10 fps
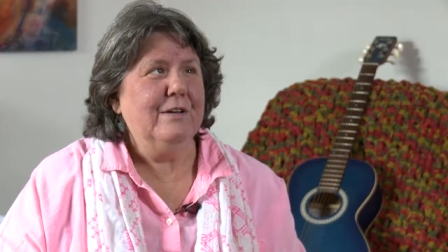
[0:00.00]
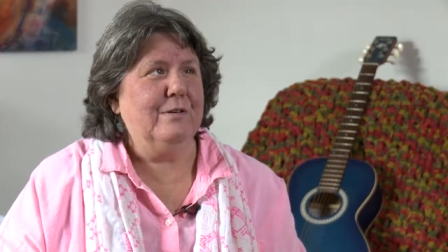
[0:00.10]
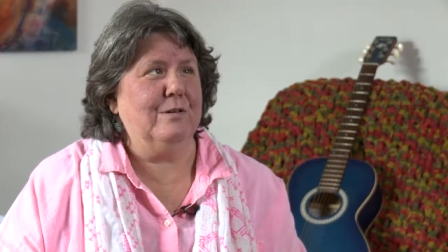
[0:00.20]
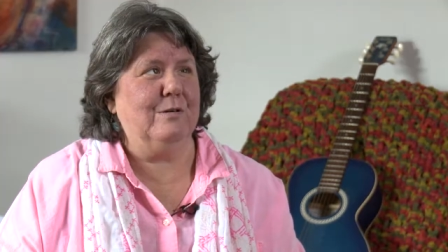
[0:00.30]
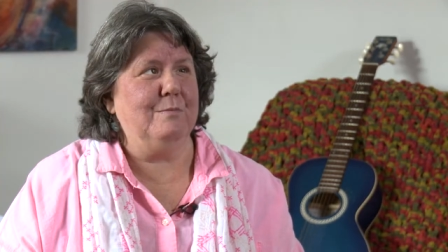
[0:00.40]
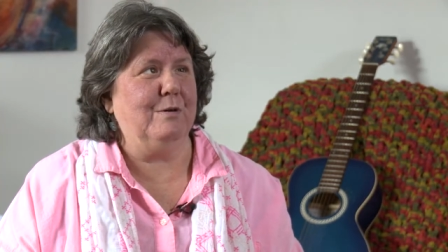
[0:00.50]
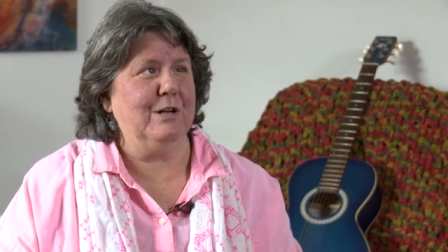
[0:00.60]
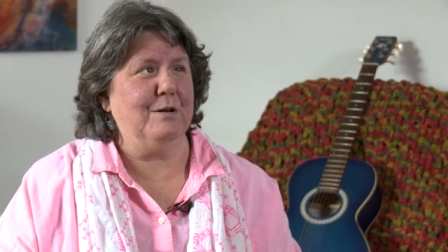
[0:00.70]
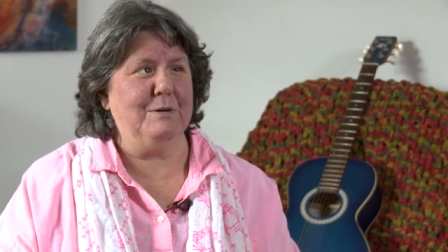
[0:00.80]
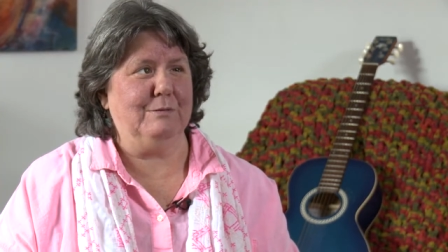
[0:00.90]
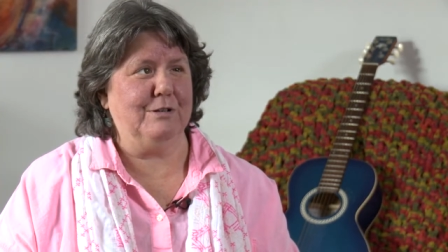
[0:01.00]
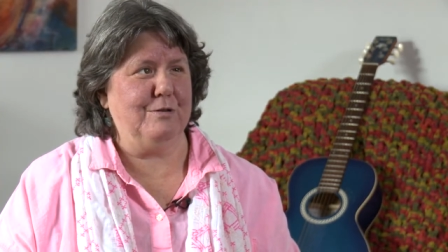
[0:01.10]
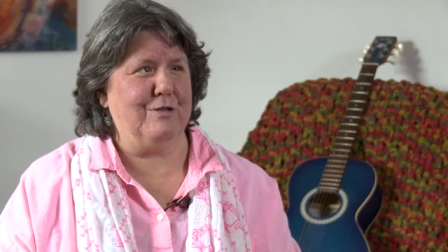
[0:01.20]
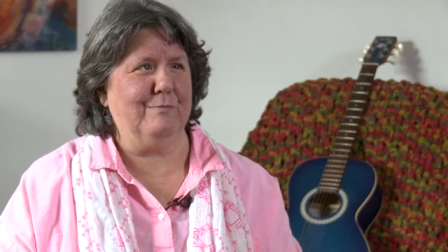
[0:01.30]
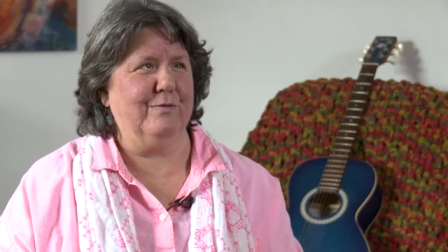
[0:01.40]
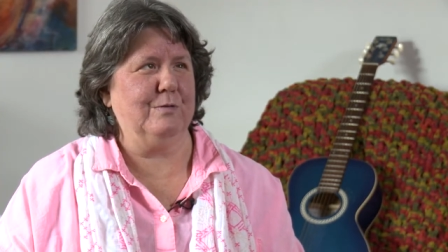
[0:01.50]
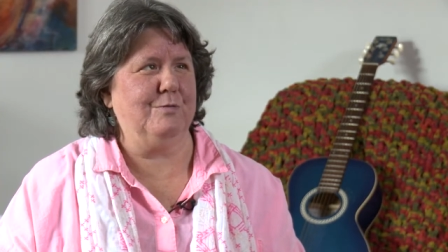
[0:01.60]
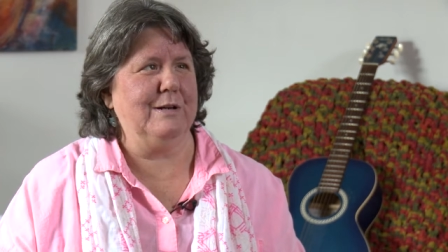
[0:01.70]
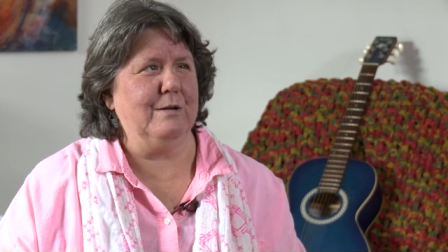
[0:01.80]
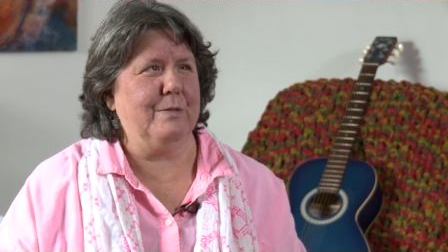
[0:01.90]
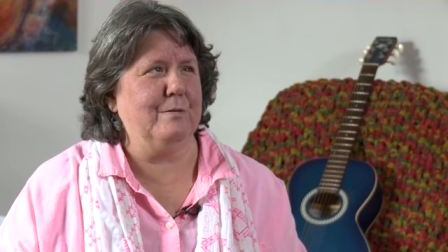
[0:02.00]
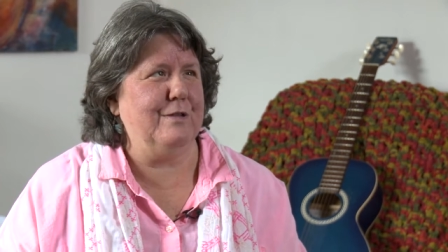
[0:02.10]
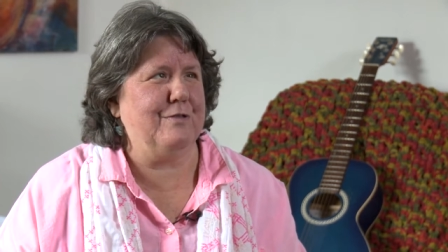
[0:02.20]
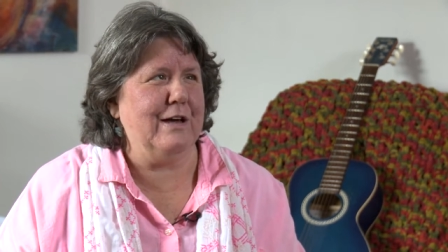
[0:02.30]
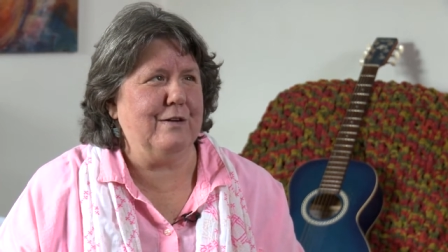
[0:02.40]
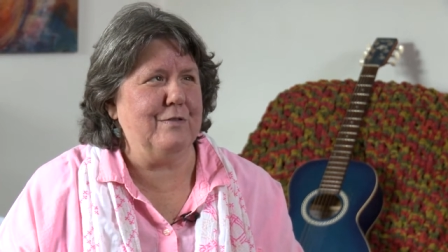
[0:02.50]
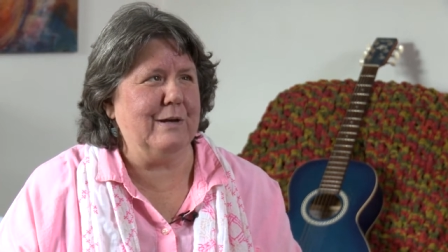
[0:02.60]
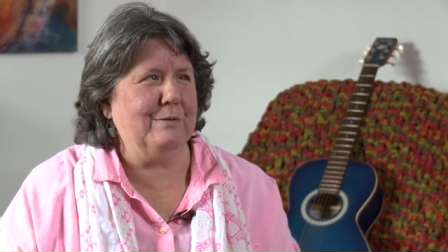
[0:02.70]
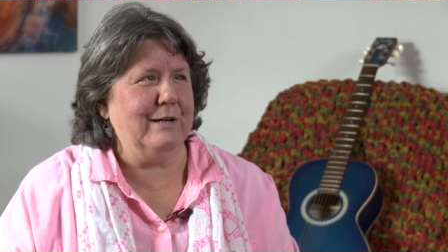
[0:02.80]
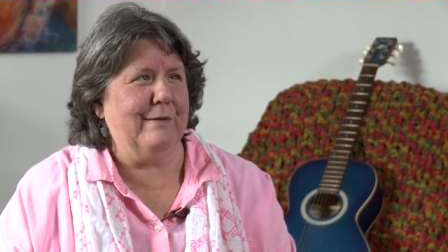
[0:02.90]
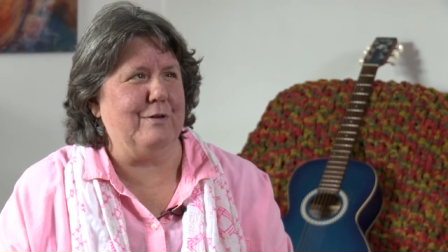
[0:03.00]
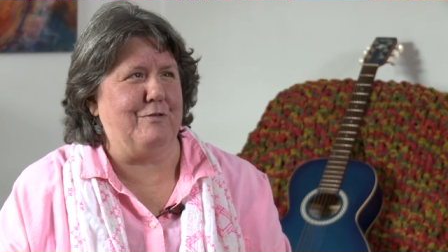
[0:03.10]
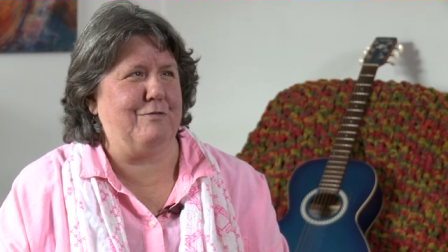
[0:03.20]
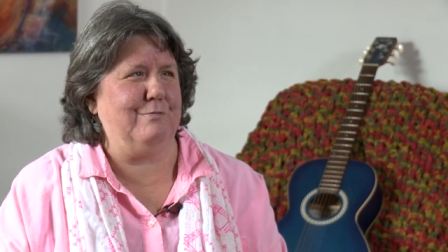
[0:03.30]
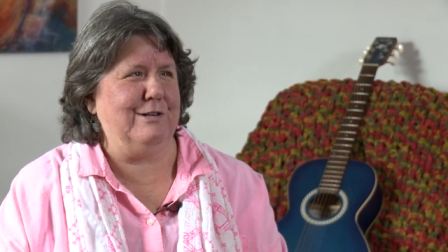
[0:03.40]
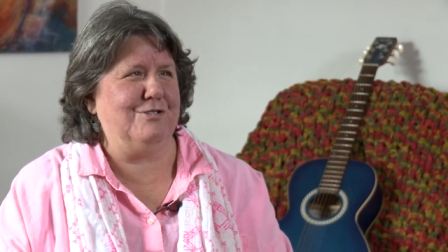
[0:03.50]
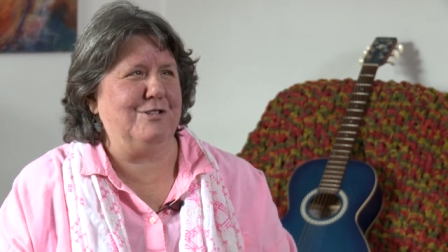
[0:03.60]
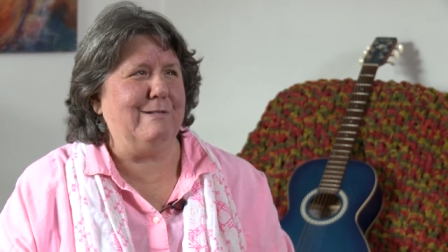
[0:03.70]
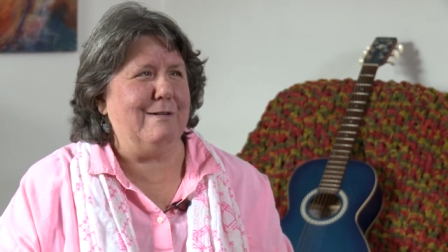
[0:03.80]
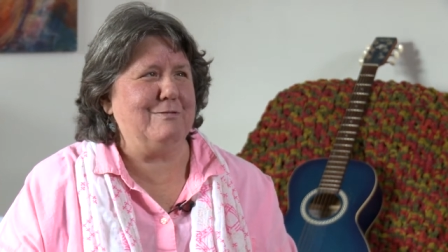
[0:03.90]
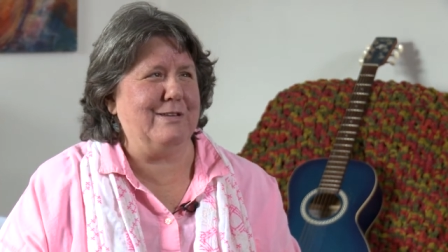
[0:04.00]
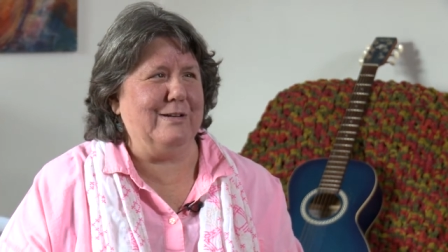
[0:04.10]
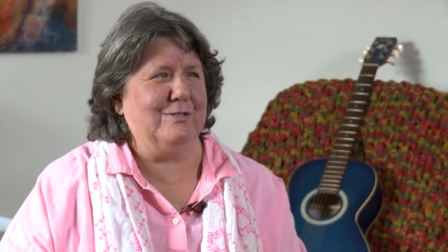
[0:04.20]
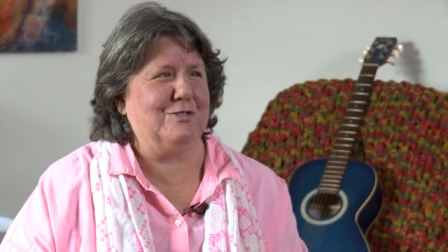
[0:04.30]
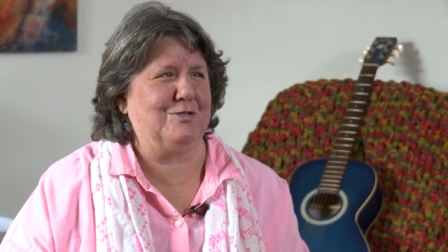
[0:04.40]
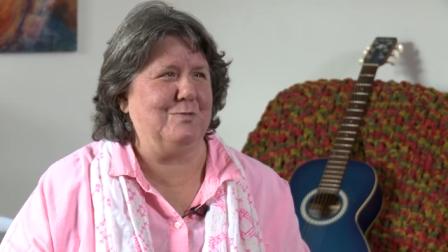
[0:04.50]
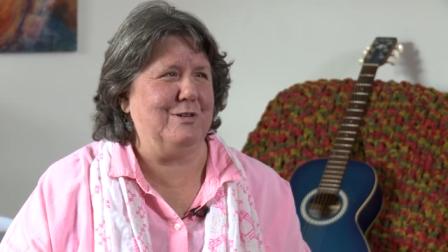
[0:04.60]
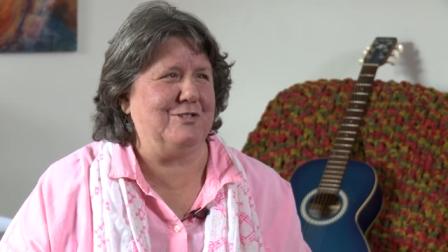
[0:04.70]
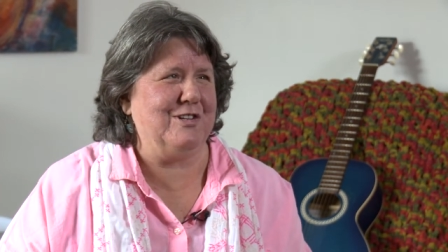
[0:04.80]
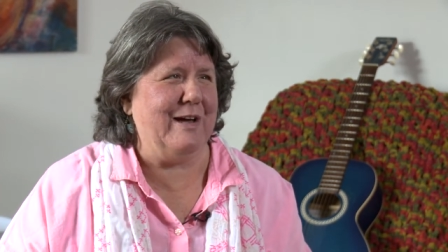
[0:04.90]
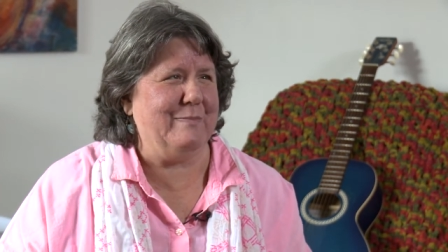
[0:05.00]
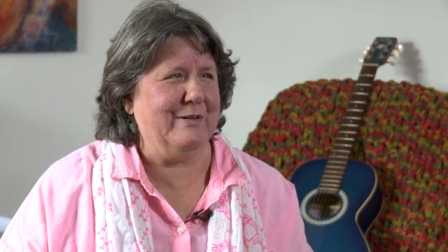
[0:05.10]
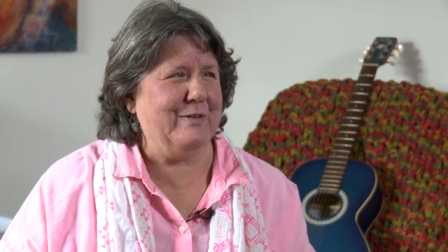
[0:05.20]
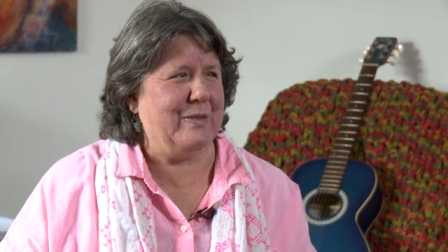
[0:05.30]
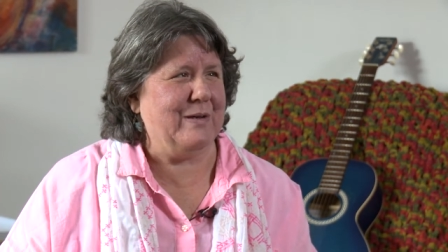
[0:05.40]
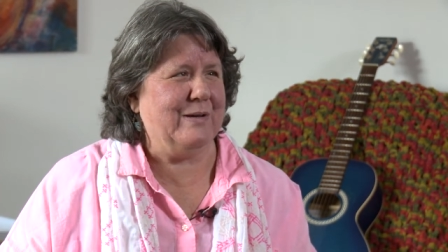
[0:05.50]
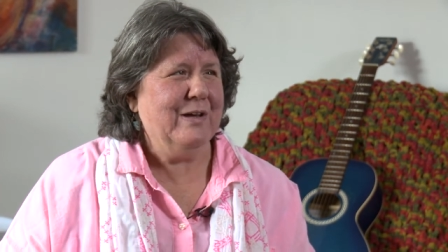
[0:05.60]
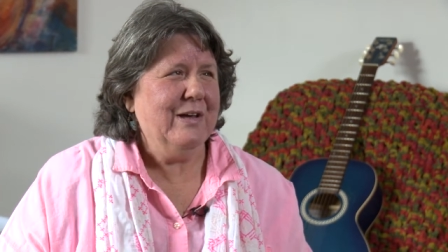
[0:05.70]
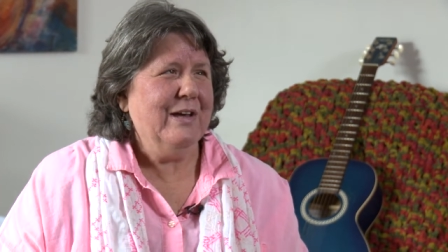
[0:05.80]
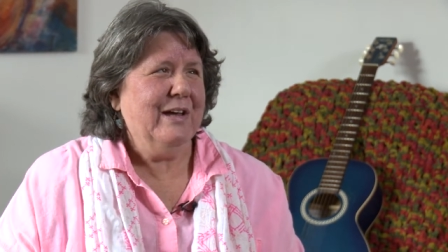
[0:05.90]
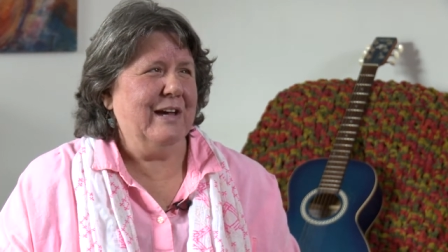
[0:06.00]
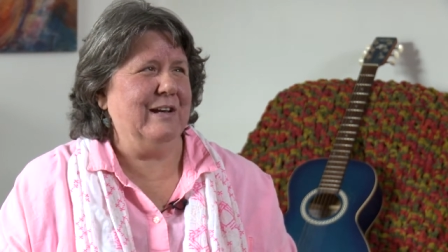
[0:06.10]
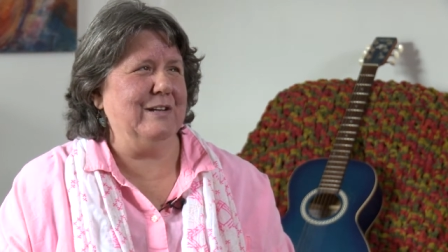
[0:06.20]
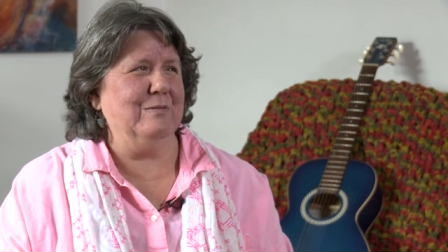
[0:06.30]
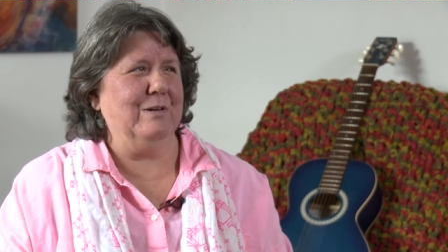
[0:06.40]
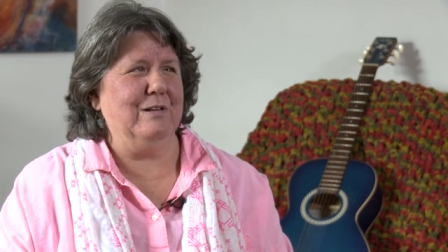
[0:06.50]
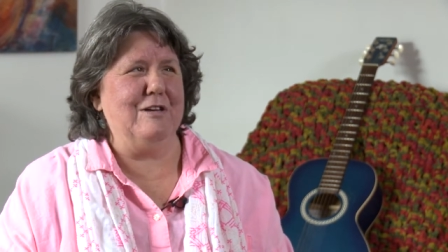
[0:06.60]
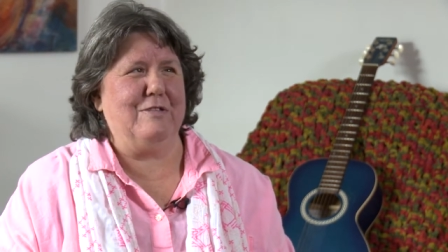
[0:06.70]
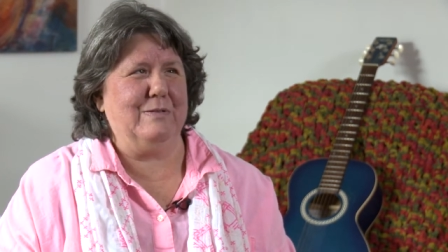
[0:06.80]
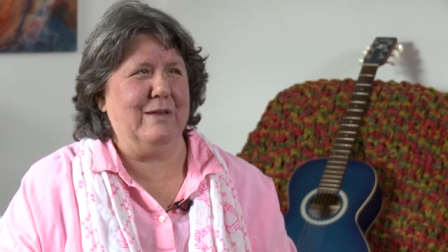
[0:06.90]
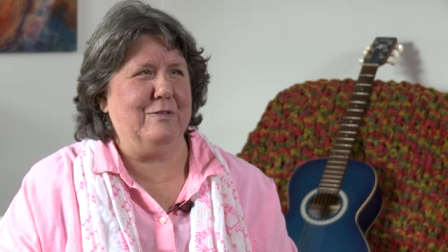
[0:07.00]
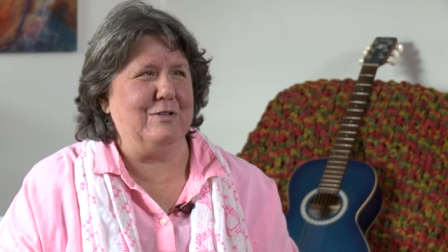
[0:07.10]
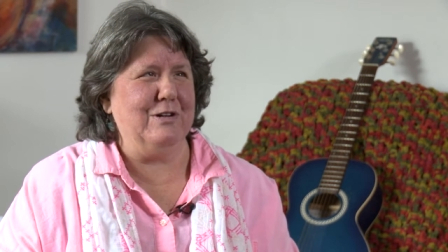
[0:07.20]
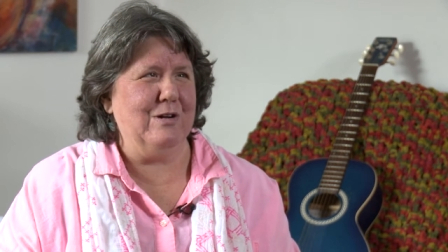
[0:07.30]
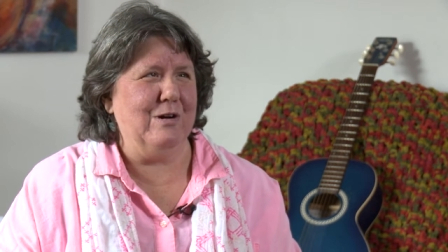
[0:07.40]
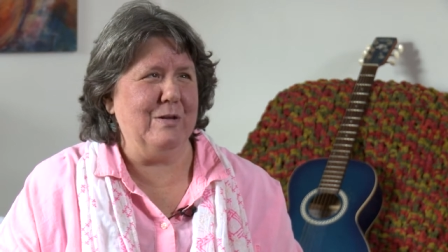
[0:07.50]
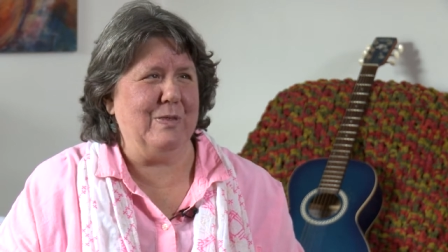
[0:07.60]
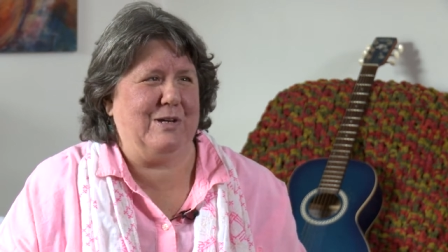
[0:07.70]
You know, I'm only going to be able to do something for 20 or 30 seconds, and I'm going to have to switch. So I was in there switching up everything, and I didn't realize that that's not the